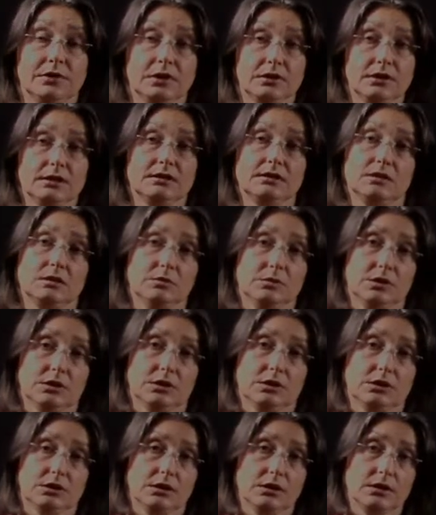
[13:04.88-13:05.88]
very
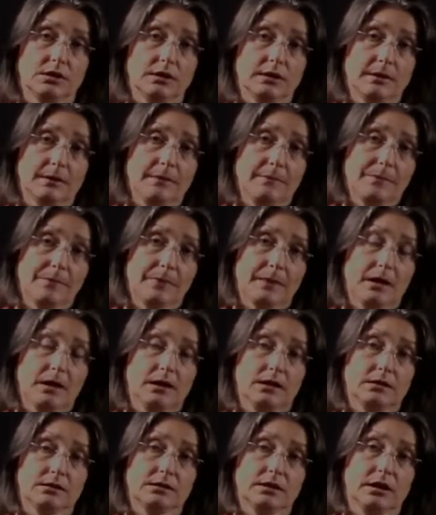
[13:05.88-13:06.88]
similar
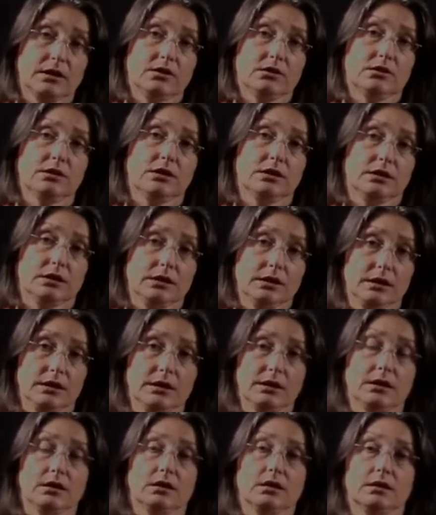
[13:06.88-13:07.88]
secondary
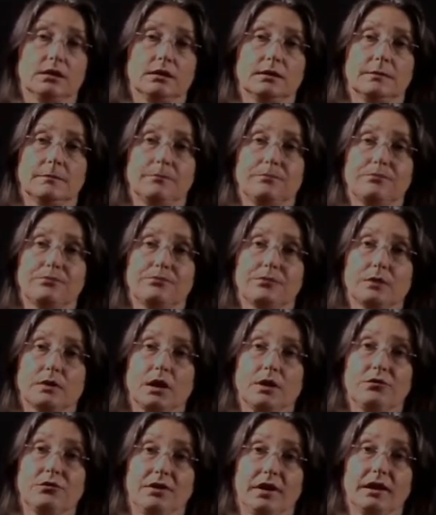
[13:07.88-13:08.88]

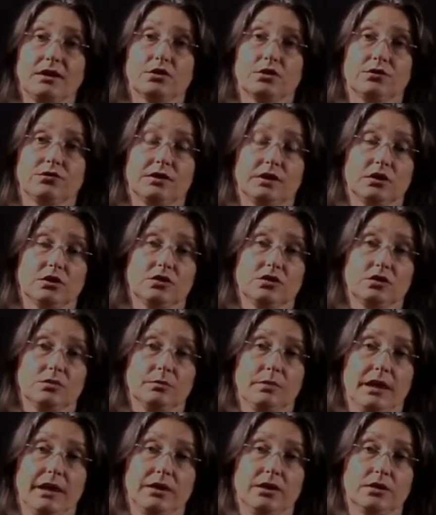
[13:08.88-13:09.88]
event of
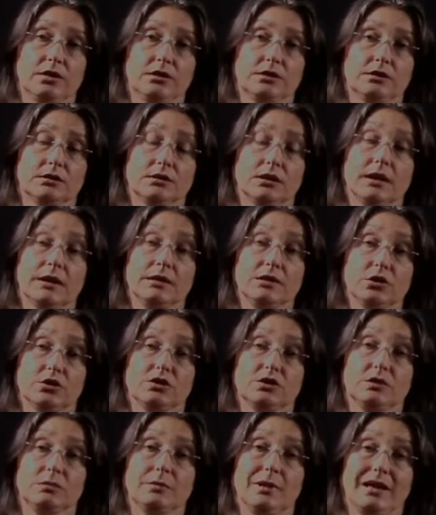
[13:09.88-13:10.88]

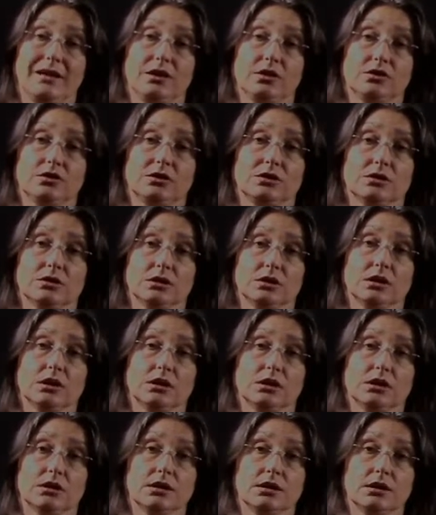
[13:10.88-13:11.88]
endosymbiosis
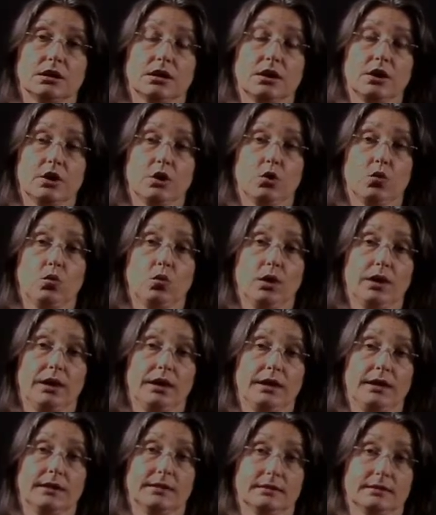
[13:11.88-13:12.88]
occurred
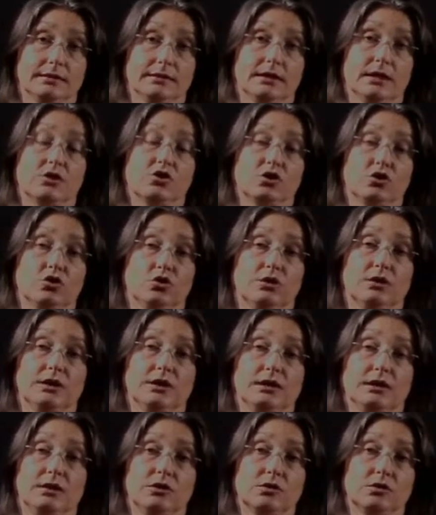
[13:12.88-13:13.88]
when such an
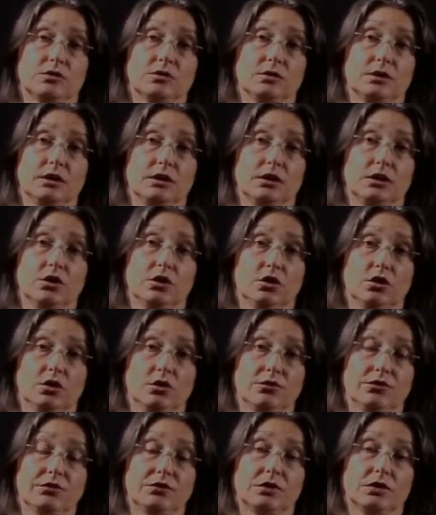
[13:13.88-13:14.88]
organism
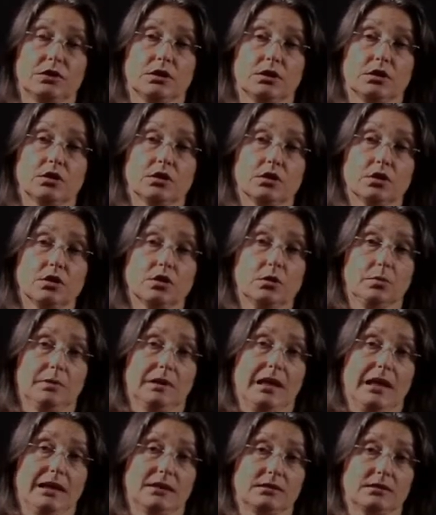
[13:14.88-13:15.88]
engulfed a
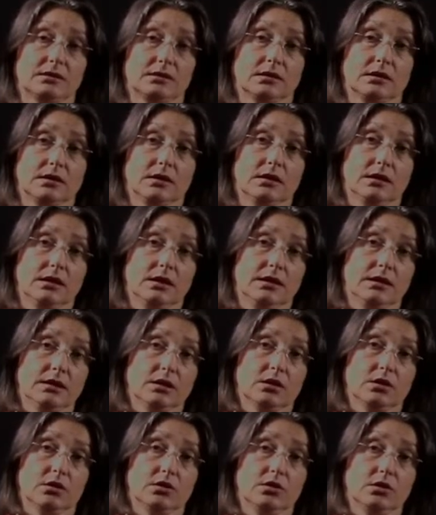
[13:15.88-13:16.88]
chloroplast. And a
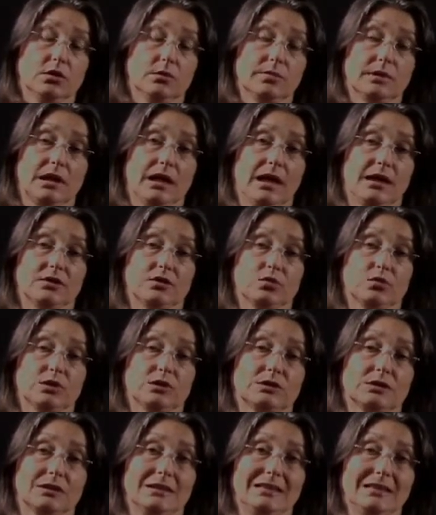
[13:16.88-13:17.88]
chloroplast
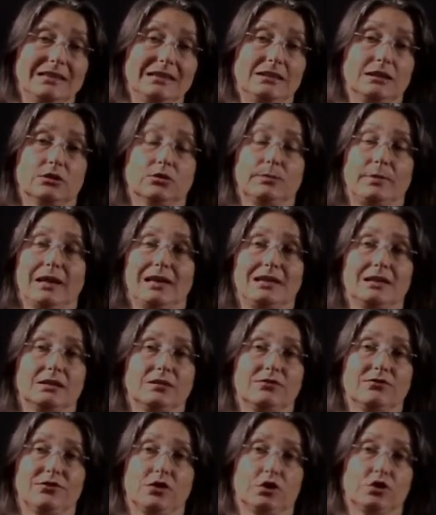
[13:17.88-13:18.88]
was an
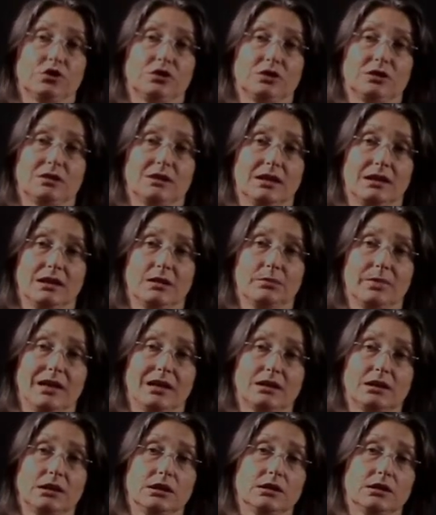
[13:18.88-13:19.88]
independent photosynthetic
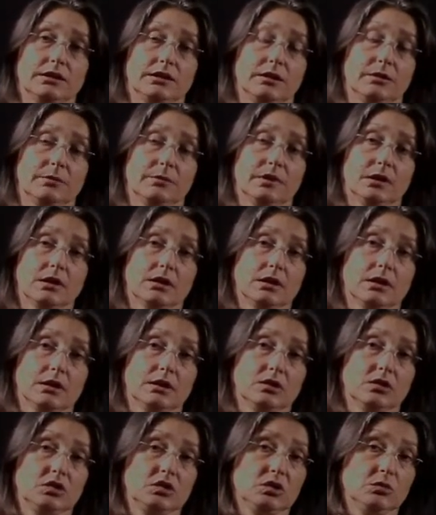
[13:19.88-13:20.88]
bacterium,
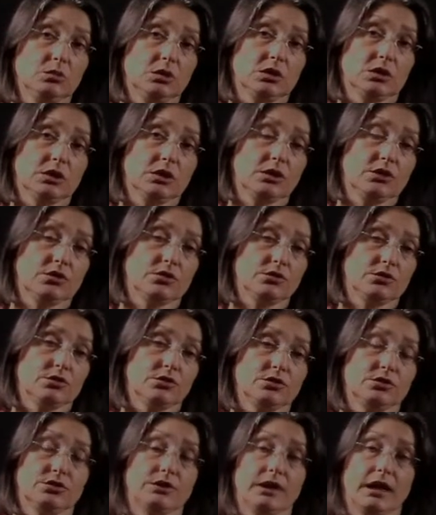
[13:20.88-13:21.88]
similar to
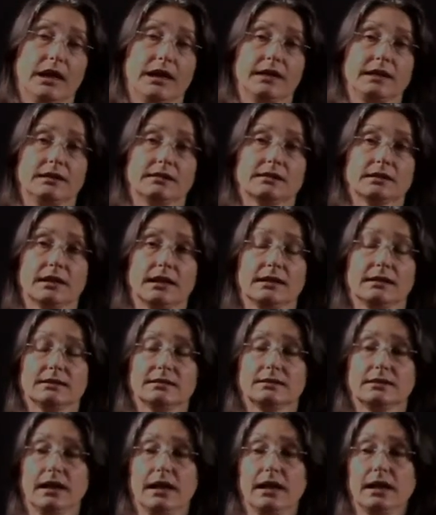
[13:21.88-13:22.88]
today's, let's
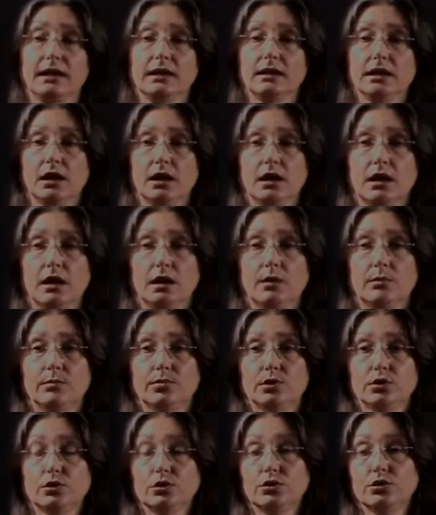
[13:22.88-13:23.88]
say,
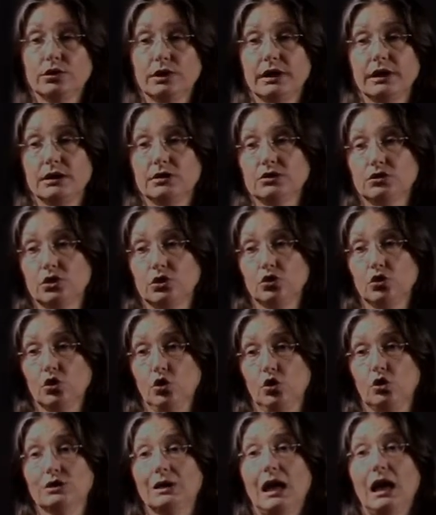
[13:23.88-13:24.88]
blue-green
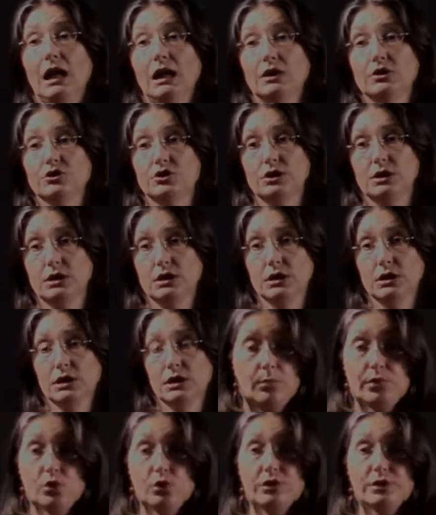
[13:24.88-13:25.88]
so-called algae.
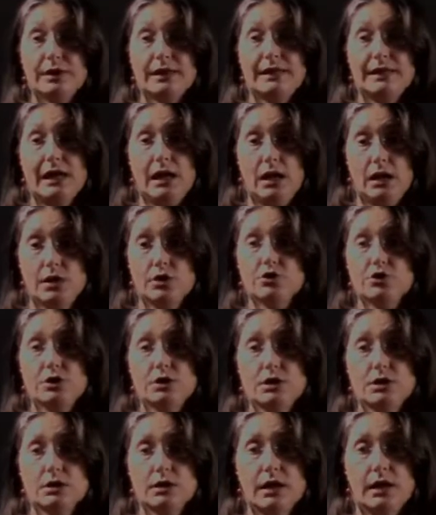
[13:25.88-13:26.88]
Blue-green algae
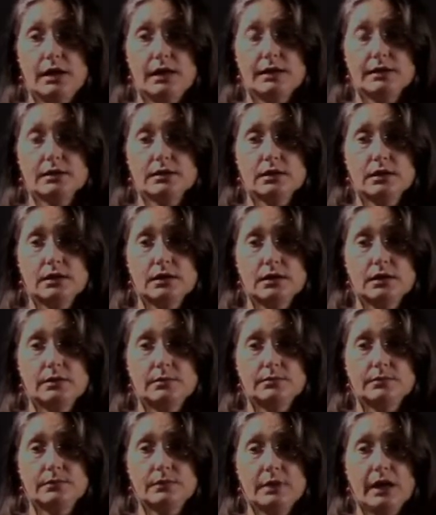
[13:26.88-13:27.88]
that
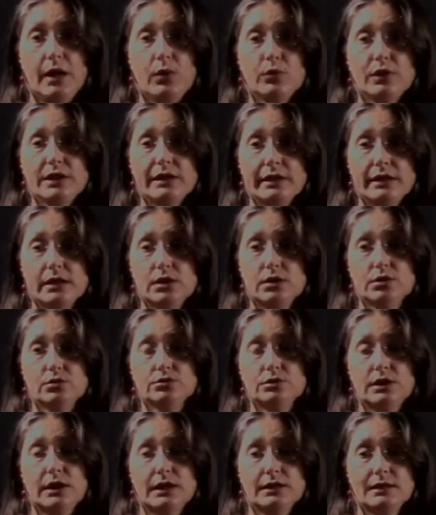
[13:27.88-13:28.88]
now we know
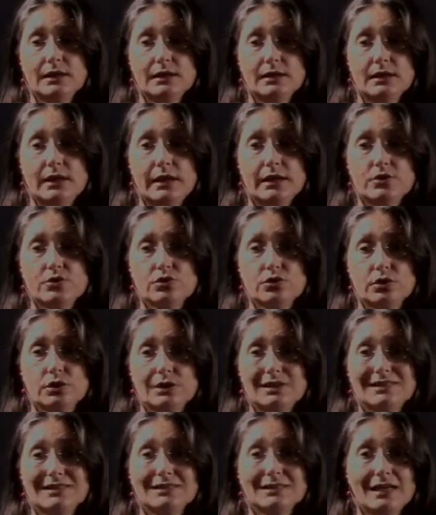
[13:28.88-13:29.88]
that are actually
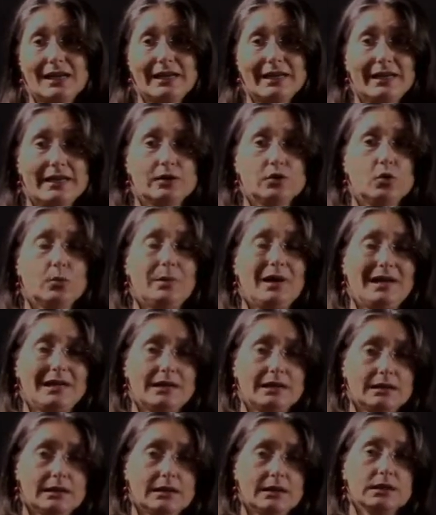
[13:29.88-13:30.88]

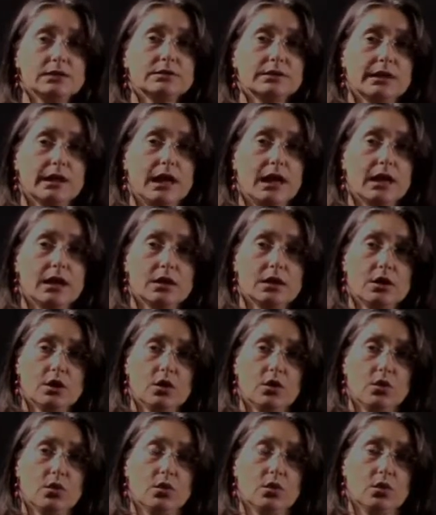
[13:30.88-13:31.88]
cyanobacteria,
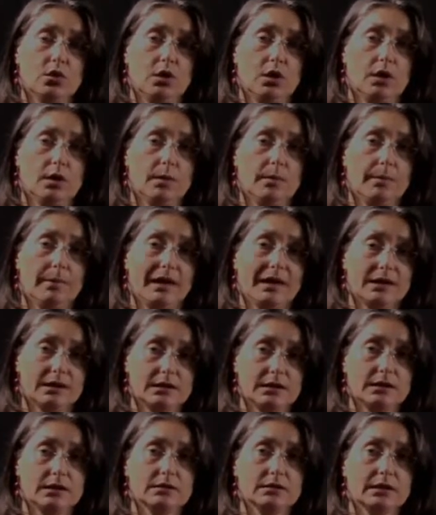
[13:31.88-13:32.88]
or
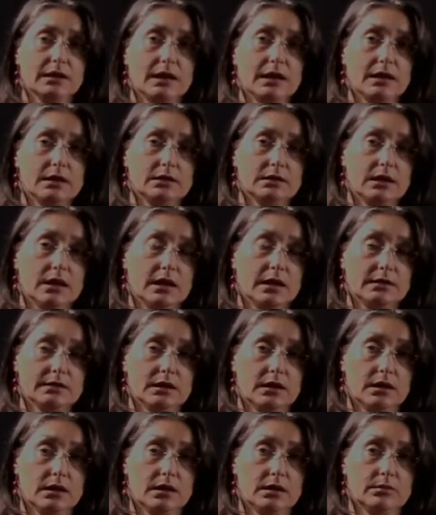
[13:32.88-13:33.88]
bacteria that
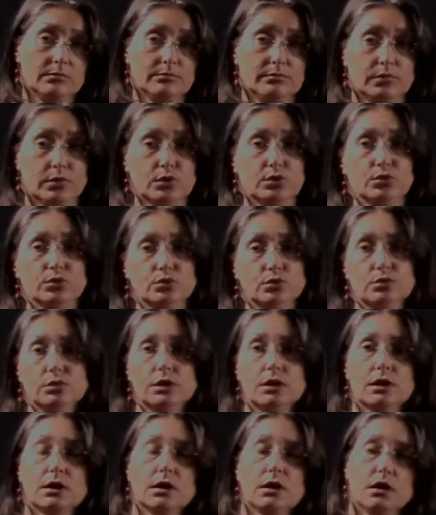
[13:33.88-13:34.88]
are blue
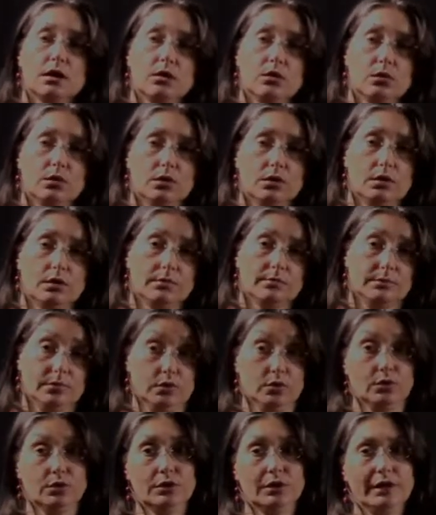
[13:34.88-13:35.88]
or
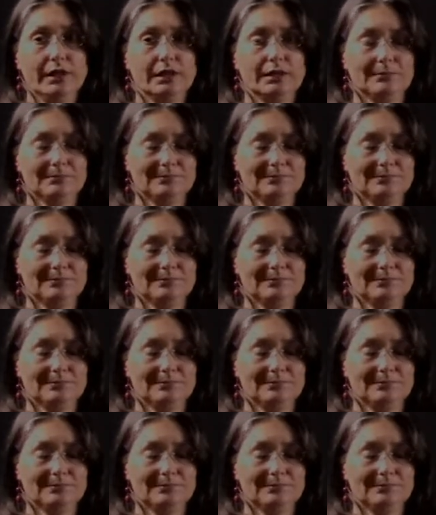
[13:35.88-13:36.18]
blue-green.